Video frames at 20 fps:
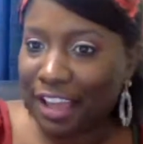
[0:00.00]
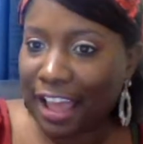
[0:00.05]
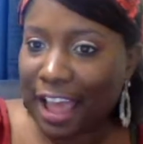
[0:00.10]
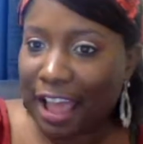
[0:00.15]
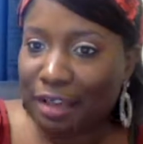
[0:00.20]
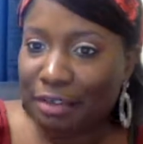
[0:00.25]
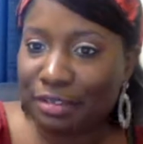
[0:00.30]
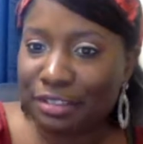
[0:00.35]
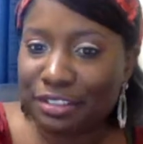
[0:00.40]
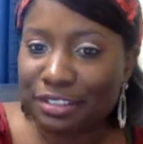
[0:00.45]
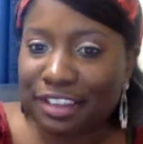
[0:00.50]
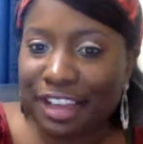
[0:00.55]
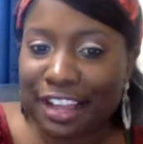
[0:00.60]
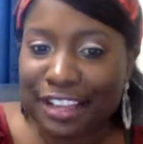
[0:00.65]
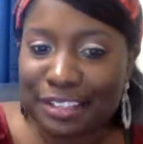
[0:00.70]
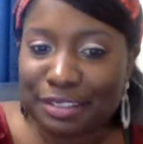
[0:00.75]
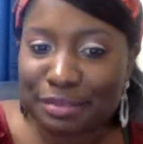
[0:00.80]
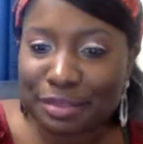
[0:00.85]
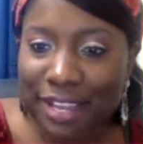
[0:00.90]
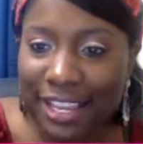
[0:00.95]
How was you
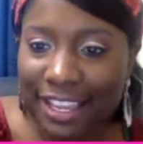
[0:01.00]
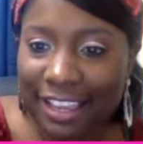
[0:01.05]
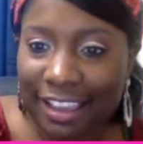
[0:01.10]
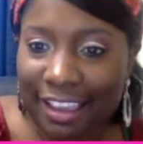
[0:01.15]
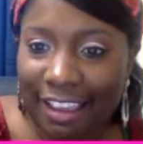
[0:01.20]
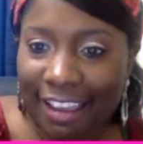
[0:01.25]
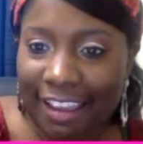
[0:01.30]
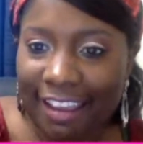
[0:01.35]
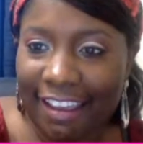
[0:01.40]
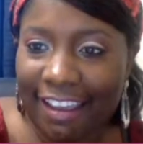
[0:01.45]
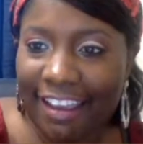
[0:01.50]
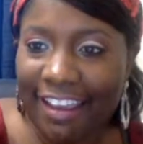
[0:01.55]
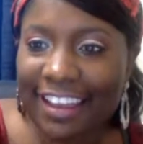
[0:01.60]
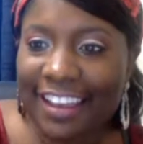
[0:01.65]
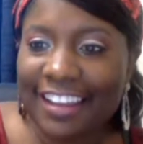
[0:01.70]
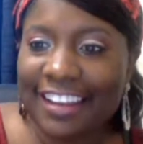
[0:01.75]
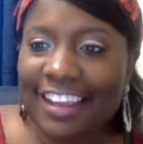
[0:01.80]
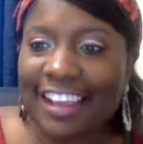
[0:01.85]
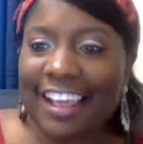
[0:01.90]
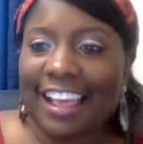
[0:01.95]
guys'
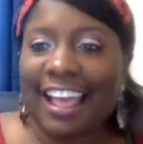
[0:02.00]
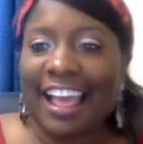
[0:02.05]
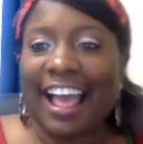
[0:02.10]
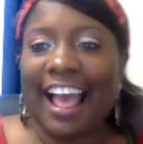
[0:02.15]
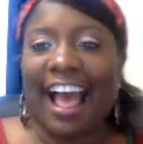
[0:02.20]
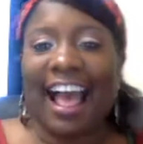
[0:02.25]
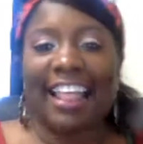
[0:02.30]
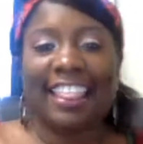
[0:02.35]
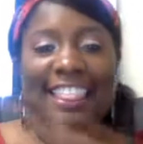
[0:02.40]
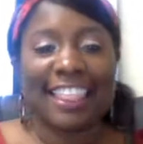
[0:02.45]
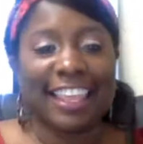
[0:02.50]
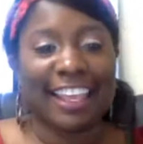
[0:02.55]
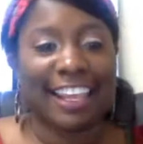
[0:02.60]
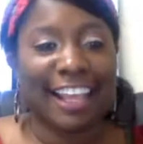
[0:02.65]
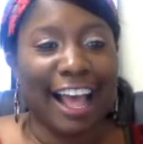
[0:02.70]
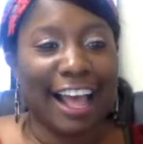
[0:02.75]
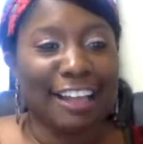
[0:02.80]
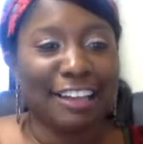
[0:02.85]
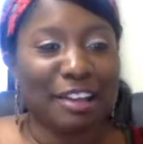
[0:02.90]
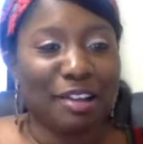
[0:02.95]
weekend? I think
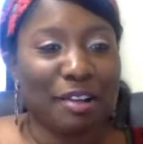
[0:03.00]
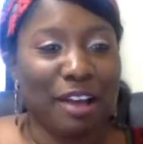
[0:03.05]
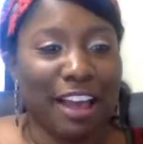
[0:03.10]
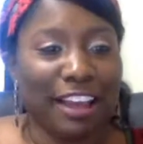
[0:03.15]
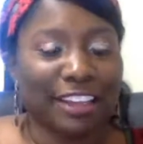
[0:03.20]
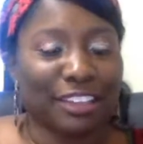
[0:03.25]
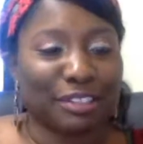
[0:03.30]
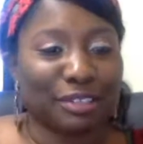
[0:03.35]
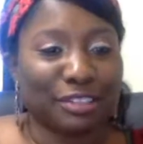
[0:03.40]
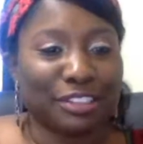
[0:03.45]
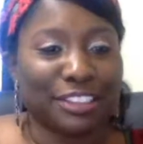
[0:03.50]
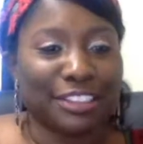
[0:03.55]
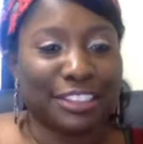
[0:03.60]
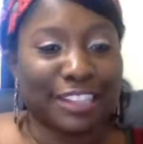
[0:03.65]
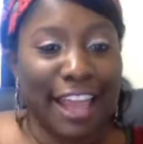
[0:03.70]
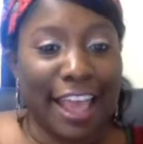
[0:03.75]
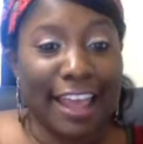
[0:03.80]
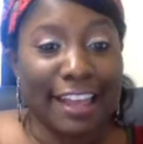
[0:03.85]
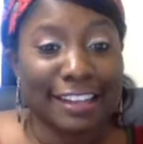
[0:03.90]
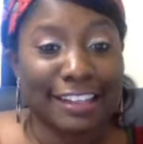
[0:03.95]
I know how to use the
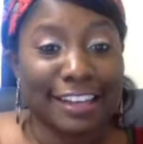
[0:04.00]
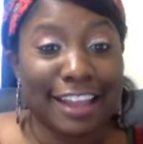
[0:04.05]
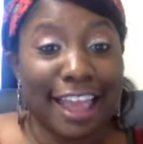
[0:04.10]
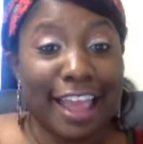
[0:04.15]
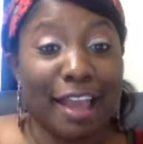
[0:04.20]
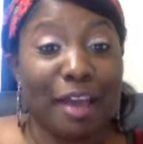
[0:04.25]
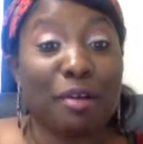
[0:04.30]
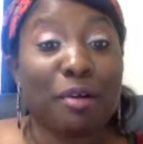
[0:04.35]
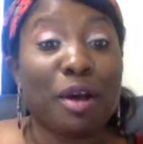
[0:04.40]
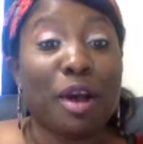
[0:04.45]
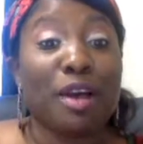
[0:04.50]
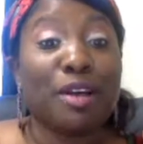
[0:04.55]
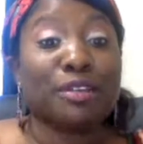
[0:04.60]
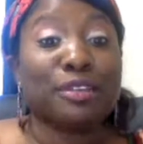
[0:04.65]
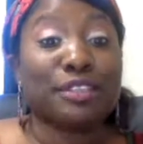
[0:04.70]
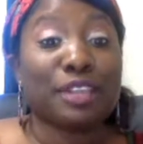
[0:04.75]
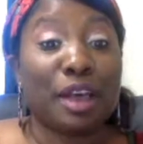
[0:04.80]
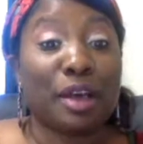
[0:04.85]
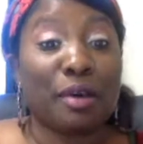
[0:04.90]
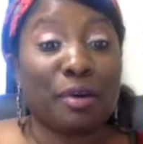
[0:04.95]
chat now.
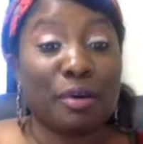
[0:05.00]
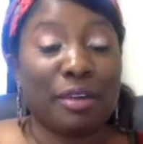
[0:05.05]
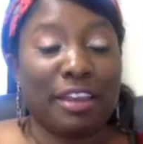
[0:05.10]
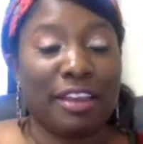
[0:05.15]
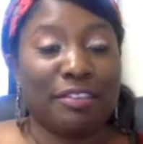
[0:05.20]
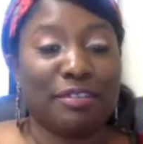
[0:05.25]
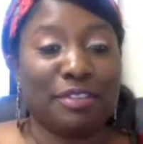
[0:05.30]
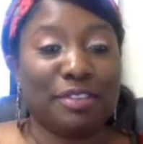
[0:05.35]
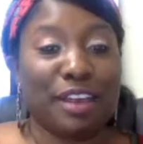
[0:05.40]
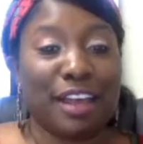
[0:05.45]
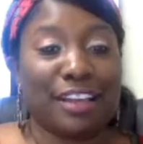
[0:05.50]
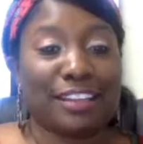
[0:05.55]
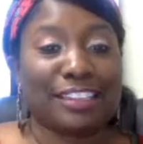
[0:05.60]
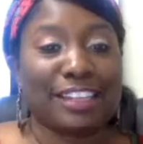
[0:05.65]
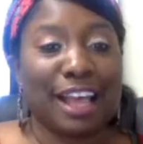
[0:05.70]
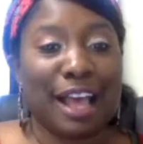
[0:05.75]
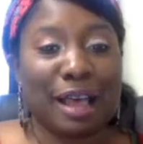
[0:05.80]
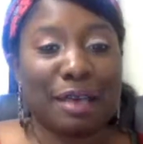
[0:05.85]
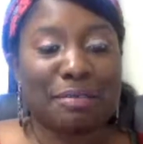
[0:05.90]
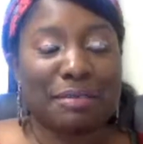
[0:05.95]
So if you guys
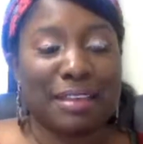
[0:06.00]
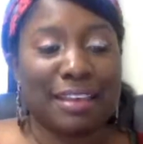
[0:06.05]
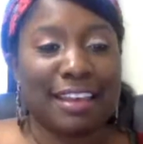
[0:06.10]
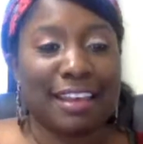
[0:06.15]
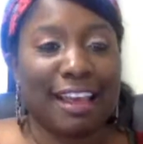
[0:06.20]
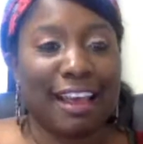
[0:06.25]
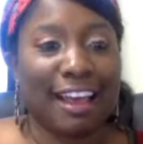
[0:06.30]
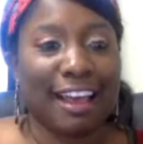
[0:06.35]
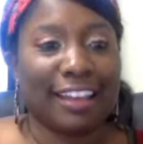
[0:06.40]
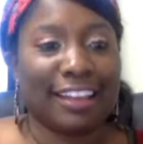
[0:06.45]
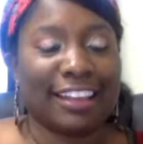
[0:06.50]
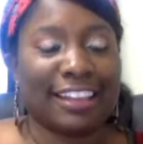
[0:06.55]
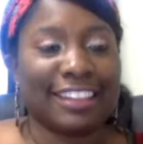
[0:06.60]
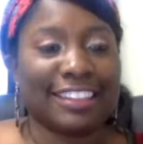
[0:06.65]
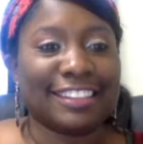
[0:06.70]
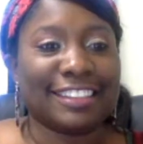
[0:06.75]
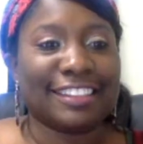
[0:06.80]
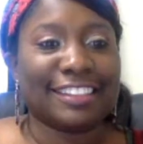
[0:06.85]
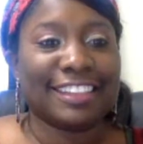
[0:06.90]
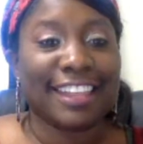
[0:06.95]
comment, I can
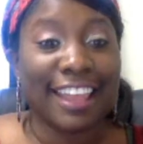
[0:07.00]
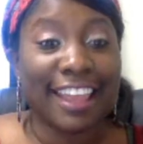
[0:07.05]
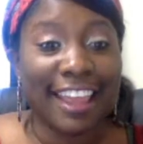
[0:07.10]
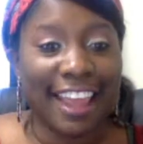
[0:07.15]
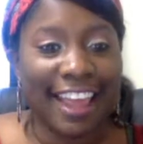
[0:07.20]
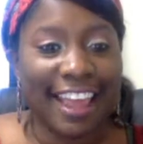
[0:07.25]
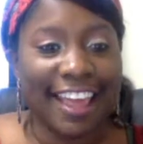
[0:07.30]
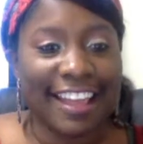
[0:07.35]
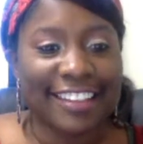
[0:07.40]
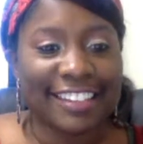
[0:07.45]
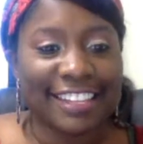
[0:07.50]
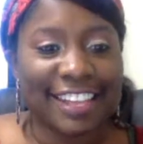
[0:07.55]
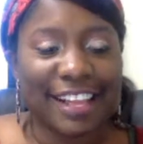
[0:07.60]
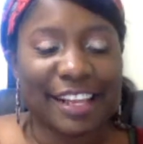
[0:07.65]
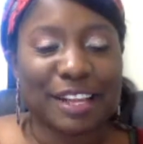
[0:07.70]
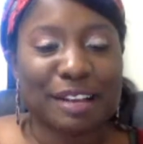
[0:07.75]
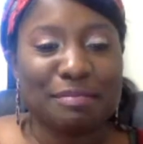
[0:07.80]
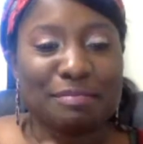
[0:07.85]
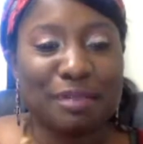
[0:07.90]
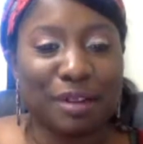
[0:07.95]
see it.
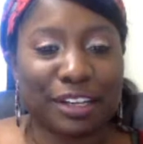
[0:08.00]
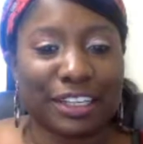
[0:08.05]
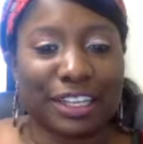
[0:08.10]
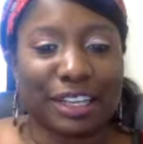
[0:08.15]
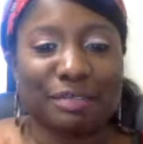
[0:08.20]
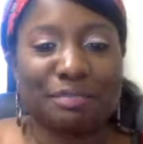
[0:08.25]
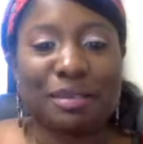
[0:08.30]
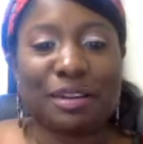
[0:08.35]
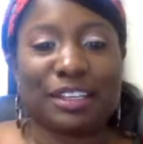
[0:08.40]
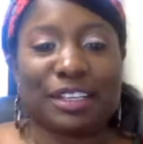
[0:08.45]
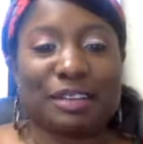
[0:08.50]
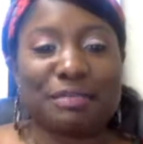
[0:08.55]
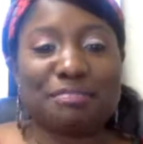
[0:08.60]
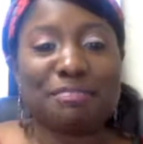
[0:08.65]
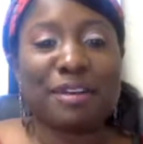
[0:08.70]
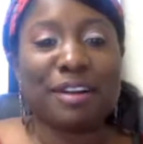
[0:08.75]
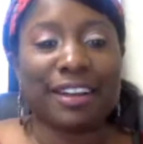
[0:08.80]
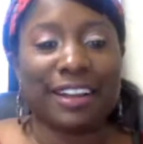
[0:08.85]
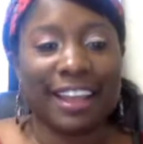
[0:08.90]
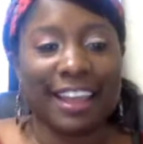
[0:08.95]
Good morning, good morning, good
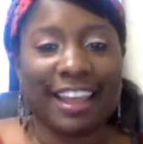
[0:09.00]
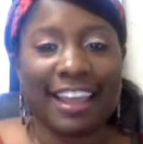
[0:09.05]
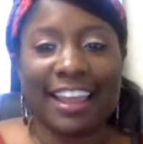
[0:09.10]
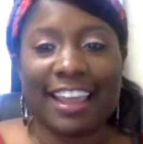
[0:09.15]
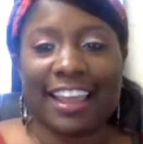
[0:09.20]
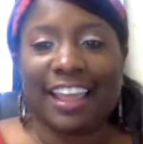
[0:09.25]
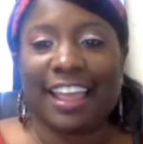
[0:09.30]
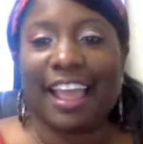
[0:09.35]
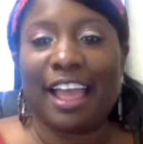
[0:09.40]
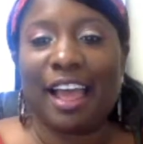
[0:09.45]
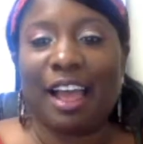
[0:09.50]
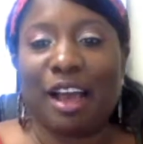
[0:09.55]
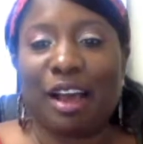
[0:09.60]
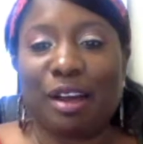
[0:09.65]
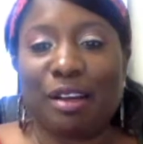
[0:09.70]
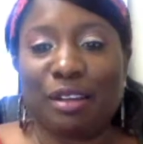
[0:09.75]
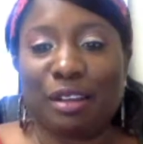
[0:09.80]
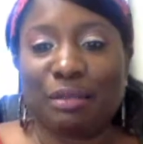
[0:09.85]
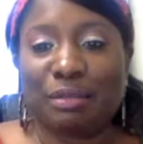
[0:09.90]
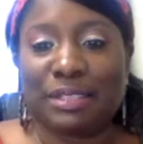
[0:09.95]
morning.
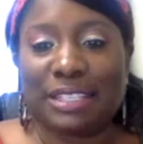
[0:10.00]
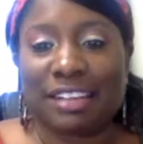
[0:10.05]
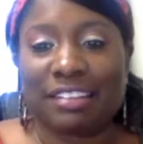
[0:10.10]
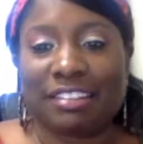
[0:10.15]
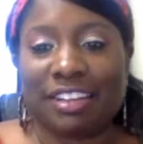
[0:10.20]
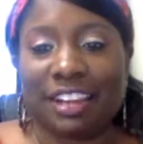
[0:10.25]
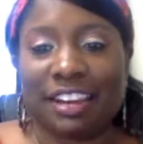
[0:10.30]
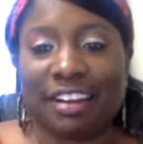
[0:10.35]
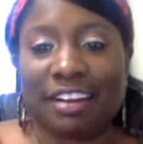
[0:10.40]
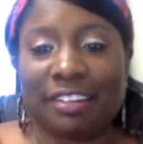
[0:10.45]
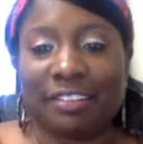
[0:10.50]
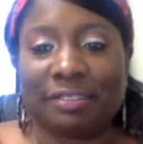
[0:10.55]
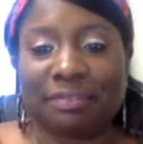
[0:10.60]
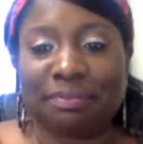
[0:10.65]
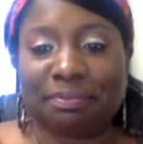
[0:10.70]
Oh, let me turn that off.